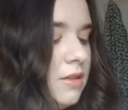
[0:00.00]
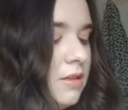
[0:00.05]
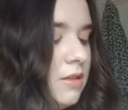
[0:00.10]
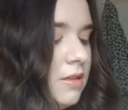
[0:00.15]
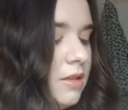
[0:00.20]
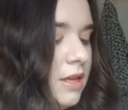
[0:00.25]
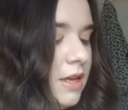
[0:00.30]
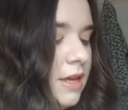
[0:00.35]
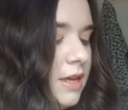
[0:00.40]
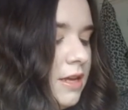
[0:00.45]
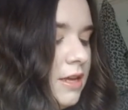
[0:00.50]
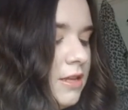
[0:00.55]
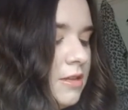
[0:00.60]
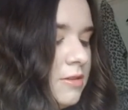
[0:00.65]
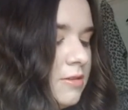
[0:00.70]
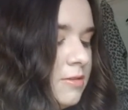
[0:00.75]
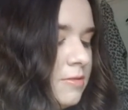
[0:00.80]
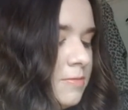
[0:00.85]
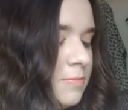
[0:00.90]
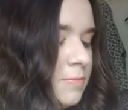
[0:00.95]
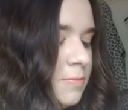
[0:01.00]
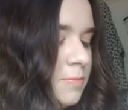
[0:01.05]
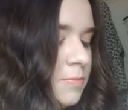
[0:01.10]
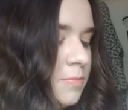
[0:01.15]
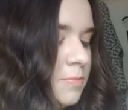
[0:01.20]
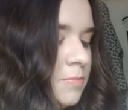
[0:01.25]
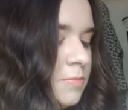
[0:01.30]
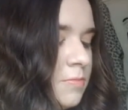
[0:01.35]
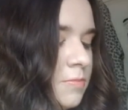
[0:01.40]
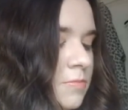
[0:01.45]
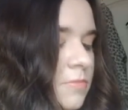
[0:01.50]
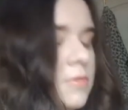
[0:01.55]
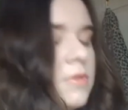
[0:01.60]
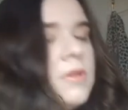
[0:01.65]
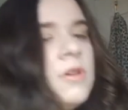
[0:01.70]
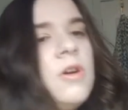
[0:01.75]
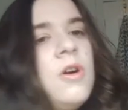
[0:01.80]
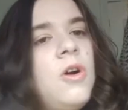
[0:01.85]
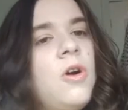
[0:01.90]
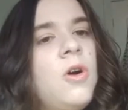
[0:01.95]
Then
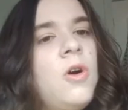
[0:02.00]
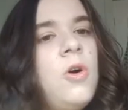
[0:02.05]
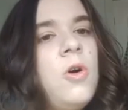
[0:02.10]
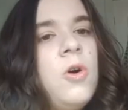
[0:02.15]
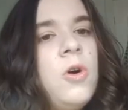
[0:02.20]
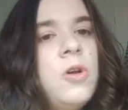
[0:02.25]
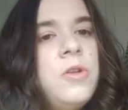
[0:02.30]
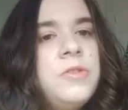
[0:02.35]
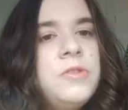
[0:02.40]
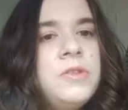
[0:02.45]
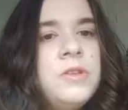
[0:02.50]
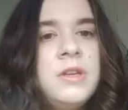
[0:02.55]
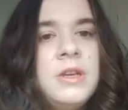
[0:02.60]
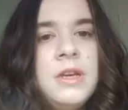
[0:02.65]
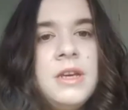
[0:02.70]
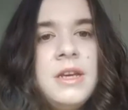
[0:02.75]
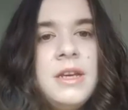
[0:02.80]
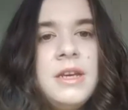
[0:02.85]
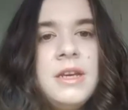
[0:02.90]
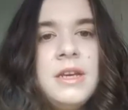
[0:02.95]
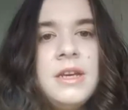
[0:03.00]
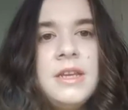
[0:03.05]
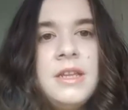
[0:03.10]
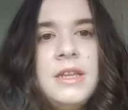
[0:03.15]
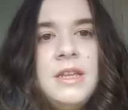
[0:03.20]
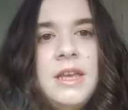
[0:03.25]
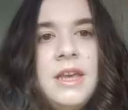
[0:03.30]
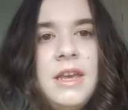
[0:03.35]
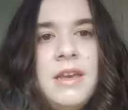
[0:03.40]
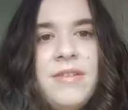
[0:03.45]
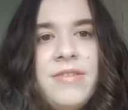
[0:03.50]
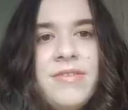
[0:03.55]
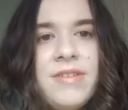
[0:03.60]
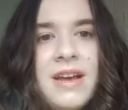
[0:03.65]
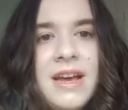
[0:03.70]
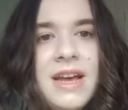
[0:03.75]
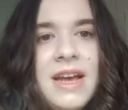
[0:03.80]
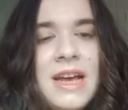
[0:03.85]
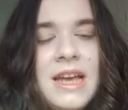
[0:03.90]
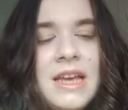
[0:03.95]
on day
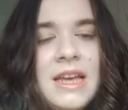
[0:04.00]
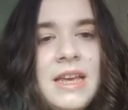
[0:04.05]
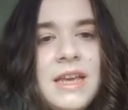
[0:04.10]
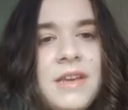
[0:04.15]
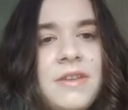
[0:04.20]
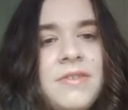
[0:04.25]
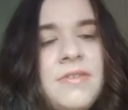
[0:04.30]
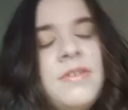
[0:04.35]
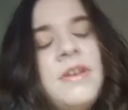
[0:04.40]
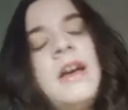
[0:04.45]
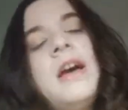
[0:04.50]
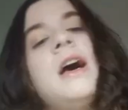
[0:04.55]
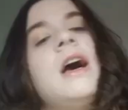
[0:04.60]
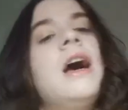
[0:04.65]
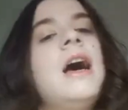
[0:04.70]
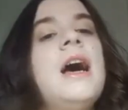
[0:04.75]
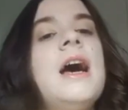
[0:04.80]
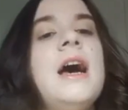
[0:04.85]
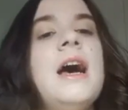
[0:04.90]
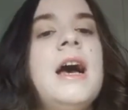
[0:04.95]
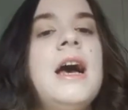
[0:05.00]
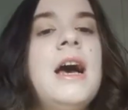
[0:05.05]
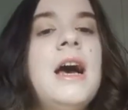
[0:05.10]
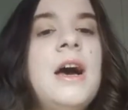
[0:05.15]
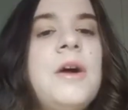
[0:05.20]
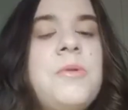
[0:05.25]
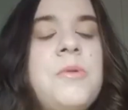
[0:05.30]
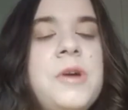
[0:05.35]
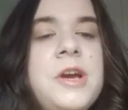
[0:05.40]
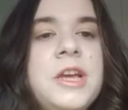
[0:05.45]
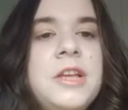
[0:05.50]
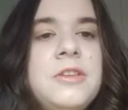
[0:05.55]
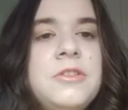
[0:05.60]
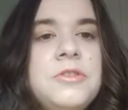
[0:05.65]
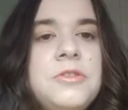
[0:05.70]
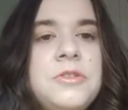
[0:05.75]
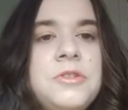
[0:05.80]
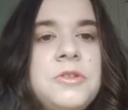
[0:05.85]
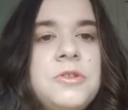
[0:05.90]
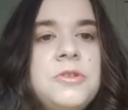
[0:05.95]
5, I
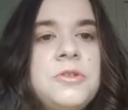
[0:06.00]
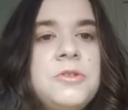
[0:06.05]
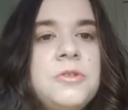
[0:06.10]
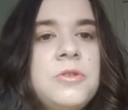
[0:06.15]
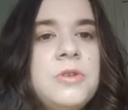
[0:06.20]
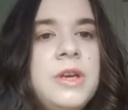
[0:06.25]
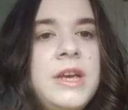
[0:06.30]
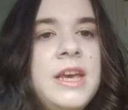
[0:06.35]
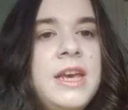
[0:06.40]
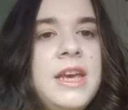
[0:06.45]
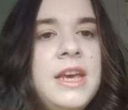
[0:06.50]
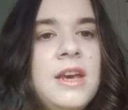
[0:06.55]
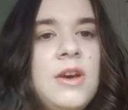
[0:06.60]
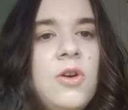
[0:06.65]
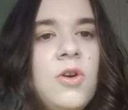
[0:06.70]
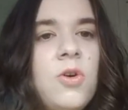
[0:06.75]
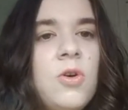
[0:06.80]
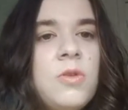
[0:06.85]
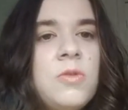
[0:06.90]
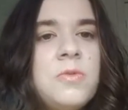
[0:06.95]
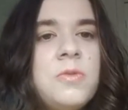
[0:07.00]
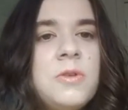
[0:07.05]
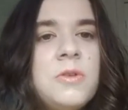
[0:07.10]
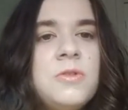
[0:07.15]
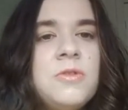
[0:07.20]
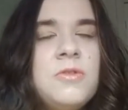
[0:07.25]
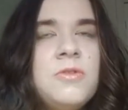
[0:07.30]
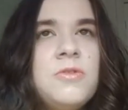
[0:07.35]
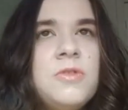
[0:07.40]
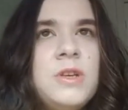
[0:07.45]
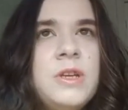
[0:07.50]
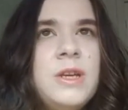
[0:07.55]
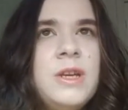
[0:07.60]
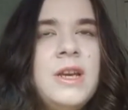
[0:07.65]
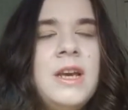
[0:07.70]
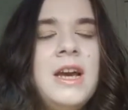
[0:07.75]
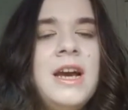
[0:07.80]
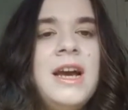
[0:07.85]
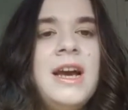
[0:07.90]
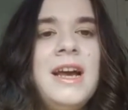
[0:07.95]
went to Oxford
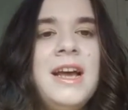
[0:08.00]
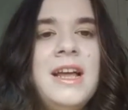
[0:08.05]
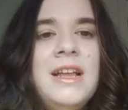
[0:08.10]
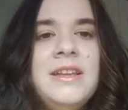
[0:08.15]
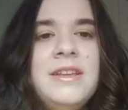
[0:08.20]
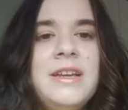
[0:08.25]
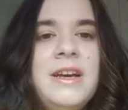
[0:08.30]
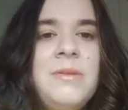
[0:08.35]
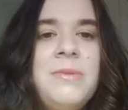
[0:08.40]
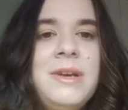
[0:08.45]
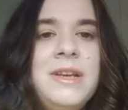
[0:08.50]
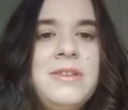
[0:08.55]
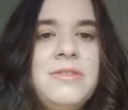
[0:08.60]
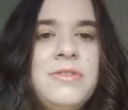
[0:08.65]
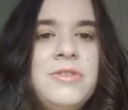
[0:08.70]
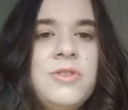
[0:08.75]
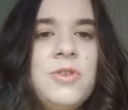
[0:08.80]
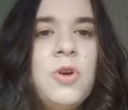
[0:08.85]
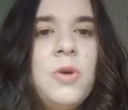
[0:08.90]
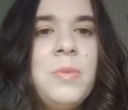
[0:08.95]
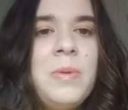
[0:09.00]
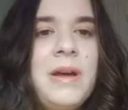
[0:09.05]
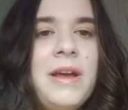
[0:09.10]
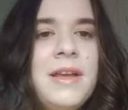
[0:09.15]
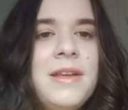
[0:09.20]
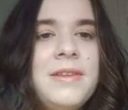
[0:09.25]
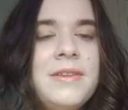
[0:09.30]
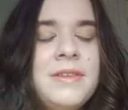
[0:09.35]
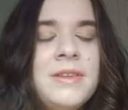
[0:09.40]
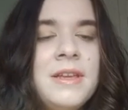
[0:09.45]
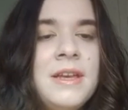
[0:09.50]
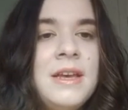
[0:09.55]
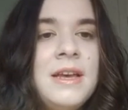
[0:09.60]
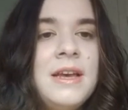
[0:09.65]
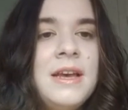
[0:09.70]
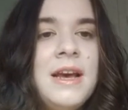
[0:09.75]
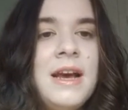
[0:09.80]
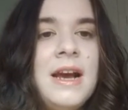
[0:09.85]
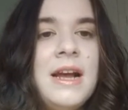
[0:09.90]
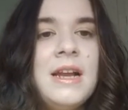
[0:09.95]
Street and I went shopping,
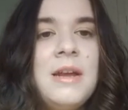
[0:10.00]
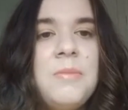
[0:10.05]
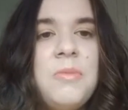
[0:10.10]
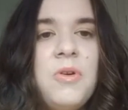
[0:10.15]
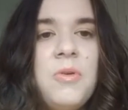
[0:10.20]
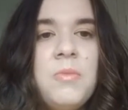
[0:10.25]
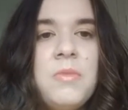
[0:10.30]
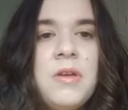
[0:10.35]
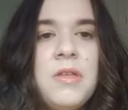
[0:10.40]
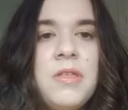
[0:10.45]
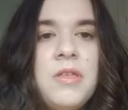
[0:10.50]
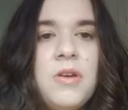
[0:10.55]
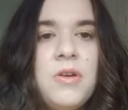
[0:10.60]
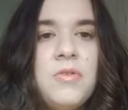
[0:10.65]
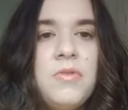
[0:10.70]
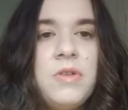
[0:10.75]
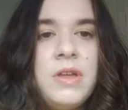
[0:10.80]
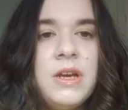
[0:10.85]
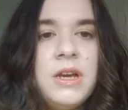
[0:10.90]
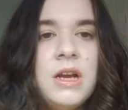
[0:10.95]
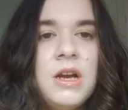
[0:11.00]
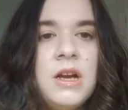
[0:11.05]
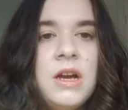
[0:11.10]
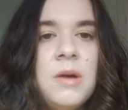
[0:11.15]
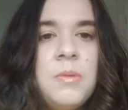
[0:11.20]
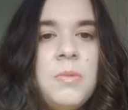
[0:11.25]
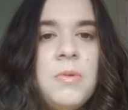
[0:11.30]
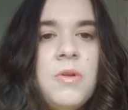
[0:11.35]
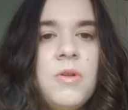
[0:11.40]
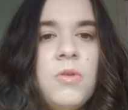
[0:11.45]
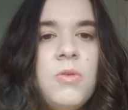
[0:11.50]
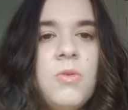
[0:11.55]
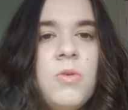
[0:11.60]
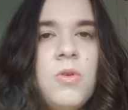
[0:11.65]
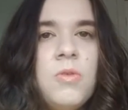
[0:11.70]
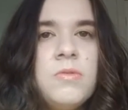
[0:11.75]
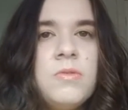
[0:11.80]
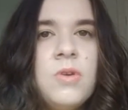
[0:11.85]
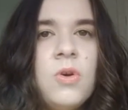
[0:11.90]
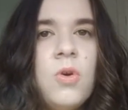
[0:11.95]
and I bought myself like a couple
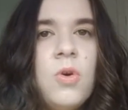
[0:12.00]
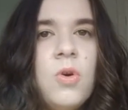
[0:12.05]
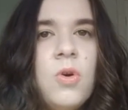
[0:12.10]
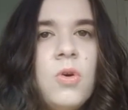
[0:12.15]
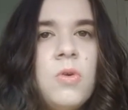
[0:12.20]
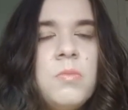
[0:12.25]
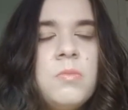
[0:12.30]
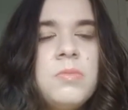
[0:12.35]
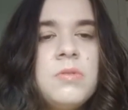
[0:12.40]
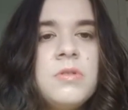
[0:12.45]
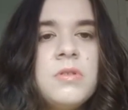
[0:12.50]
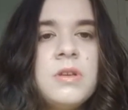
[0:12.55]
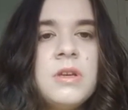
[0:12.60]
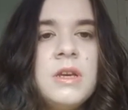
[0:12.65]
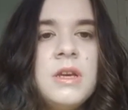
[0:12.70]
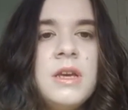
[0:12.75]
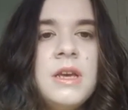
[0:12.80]
of tops.